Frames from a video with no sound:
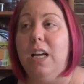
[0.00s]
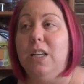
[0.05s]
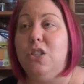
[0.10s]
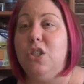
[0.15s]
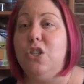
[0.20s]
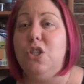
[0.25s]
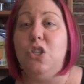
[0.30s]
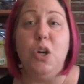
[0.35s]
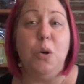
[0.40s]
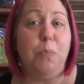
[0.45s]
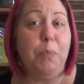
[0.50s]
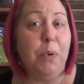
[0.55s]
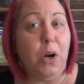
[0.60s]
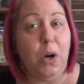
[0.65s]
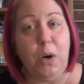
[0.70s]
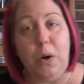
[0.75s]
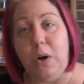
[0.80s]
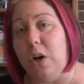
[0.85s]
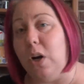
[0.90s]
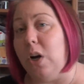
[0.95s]

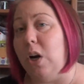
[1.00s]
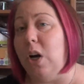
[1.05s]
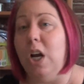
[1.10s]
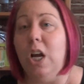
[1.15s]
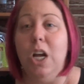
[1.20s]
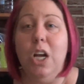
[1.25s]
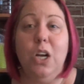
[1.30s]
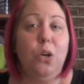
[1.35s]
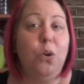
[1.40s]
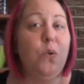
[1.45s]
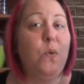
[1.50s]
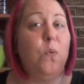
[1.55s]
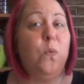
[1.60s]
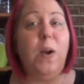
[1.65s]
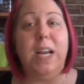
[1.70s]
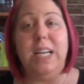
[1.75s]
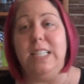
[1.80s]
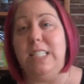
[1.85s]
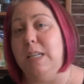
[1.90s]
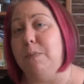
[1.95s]
super
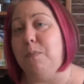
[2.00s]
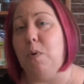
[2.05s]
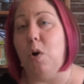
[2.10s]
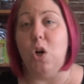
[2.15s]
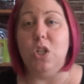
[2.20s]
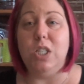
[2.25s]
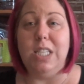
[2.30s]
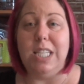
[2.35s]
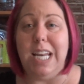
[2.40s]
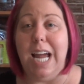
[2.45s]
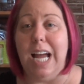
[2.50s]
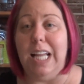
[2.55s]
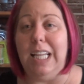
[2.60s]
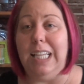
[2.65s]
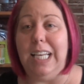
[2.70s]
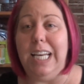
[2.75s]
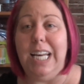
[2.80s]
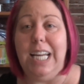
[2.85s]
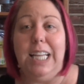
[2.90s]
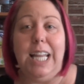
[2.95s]
crazy
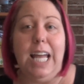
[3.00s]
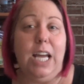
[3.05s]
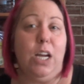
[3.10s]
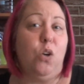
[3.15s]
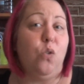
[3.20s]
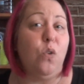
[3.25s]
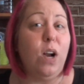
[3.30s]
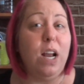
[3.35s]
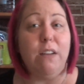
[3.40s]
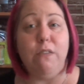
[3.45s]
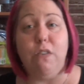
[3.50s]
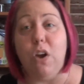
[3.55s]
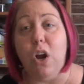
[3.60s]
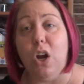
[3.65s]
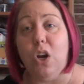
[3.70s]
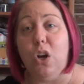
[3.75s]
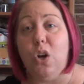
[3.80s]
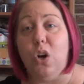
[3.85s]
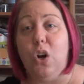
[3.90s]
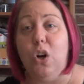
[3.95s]
personality like
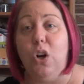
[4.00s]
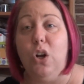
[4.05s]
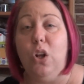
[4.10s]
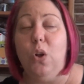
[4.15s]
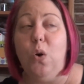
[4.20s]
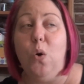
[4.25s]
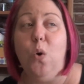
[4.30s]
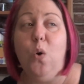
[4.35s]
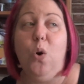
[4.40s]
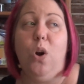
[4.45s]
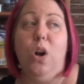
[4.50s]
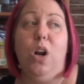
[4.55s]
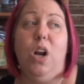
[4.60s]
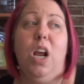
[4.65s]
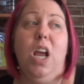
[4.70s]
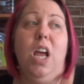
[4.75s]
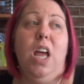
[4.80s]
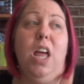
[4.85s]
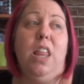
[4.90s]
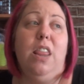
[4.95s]
Graveyard Girl, or
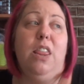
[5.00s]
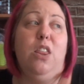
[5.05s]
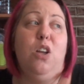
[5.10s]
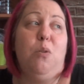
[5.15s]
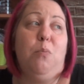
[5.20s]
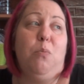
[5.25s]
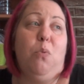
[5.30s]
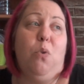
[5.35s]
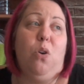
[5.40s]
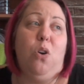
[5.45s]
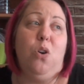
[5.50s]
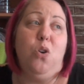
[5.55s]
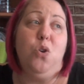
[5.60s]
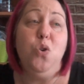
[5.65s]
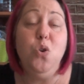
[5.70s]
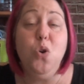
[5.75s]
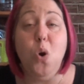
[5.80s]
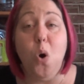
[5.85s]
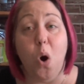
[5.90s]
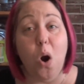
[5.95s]
they're more
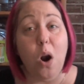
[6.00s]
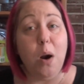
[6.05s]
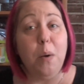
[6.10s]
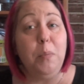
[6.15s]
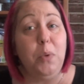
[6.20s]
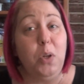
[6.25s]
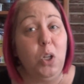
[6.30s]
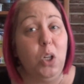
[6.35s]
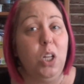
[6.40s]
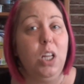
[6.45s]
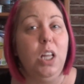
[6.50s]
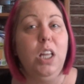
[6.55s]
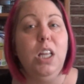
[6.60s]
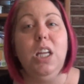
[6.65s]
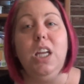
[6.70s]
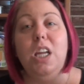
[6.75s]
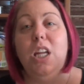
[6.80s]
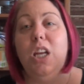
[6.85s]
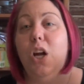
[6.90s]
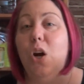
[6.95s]

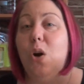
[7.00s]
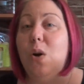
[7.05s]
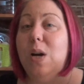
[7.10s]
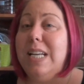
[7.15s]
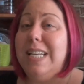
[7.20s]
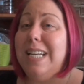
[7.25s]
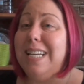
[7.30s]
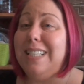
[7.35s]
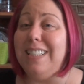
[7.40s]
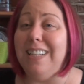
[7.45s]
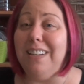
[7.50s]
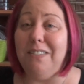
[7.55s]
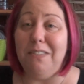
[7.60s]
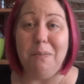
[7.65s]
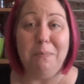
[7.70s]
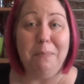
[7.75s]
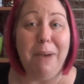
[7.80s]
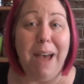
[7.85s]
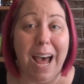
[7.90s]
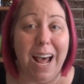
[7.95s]
normal, you know, it doesn't
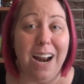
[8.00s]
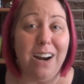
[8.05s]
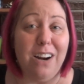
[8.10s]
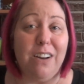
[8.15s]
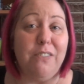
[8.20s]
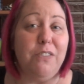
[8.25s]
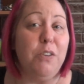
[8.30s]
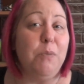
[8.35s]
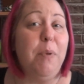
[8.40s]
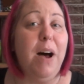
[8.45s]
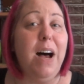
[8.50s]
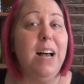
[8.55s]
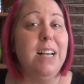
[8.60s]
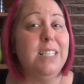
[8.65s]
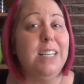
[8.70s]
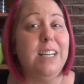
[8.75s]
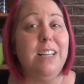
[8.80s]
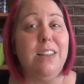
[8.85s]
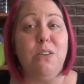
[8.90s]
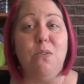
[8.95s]
even matter. If you
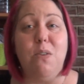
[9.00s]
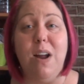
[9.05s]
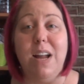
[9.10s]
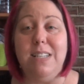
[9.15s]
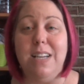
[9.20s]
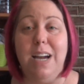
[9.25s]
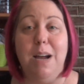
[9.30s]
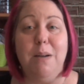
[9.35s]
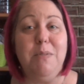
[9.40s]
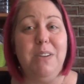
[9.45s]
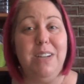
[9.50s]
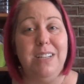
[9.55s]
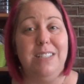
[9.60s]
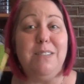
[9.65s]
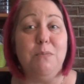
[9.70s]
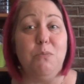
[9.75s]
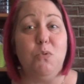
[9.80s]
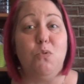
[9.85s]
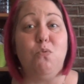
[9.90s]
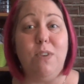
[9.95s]
pause it at the right time, you get
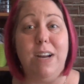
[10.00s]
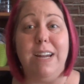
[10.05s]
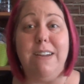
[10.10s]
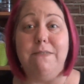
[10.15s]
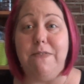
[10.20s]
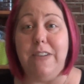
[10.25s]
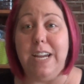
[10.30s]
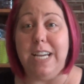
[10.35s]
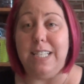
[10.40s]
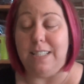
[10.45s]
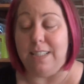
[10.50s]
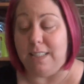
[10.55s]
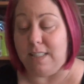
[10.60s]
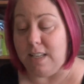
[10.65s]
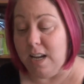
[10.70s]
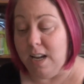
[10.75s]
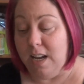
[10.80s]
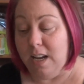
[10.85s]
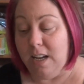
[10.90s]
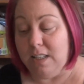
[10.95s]
some great faces.
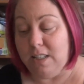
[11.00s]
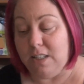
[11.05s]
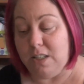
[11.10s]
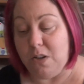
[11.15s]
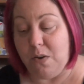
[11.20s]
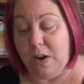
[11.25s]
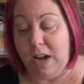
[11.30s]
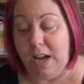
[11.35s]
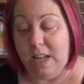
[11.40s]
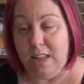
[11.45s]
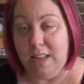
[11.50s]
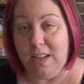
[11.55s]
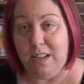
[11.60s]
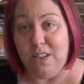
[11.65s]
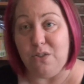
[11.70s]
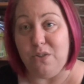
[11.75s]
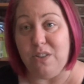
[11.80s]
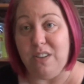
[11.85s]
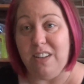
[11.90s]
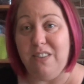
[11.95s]
So I think
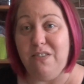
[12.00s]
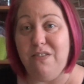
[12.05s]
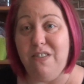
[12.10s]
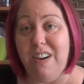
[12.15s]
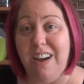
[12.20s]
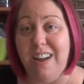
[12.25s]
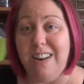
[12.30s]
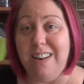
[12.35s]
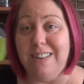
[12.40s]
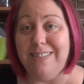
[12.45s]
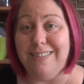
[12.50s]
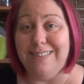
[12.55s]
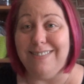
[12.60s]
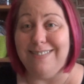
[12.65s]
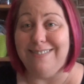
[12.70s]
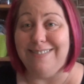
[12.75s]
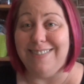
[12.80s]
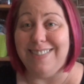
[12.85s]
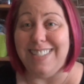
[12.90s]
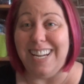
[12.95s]
it's really fun.
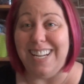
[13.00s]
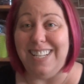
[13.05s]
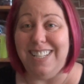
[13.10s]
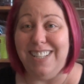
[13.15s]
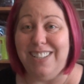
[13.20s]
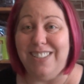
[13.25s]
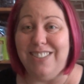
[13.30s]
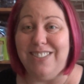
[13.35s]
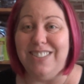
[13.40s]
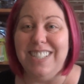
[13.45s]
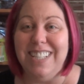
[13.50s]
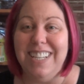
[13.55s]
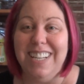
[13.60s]
I do